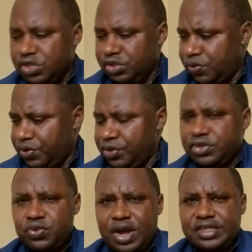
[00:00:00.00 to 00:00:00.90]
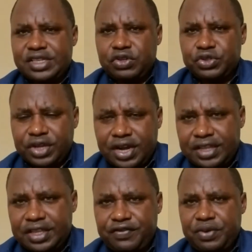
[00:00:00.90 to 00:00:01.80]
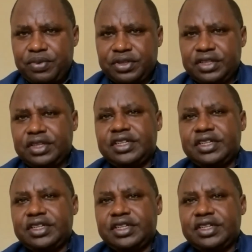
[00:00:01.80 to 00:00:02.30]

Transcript: So with those words, I wish to encourage everybody.